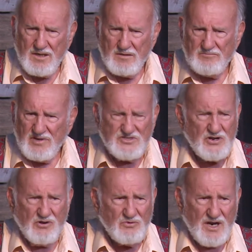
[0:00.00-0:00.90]
but you
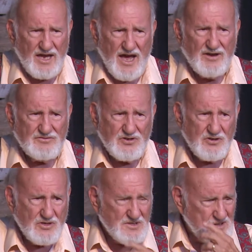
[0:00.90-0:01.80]
don't really have to
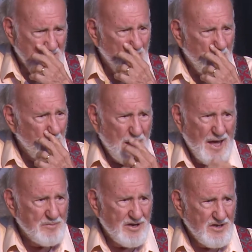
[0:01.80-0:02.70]
because it's a whole
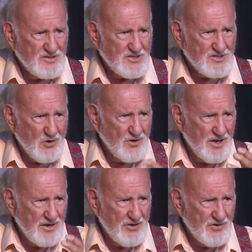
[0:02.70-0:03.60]
habit. You just go
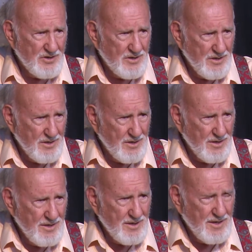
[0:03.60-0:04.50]
ahead and do it.
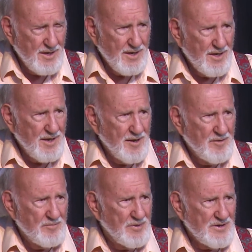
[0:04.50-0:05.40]

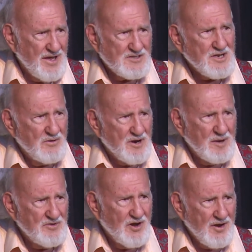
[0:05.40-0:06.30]
But that's not what
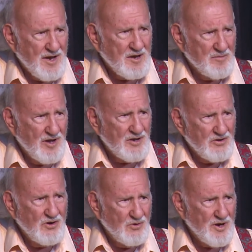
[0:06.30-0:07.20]
I'm talking about. You
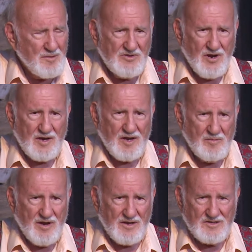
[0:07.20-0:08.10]
know what I'm talking
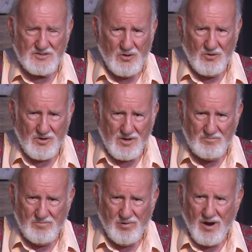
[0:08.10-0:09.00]
about. This whole
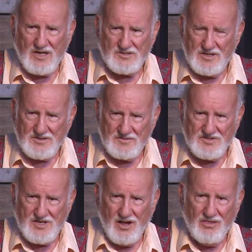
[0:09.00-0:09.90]
process of
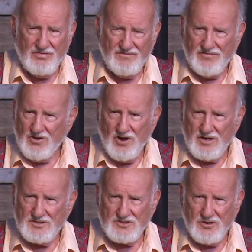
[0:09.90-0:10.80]
self-thought
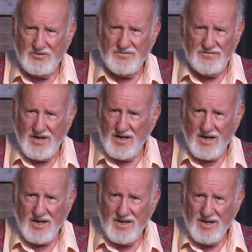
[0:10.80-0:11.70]
is so
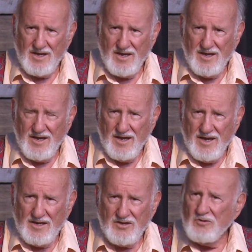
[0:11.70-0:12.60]
defeating.
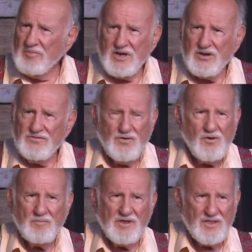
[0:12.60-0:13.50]
And don't be
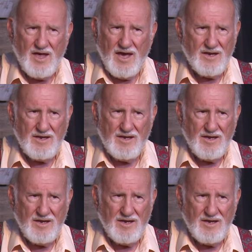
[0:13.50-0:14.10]
conformed to that,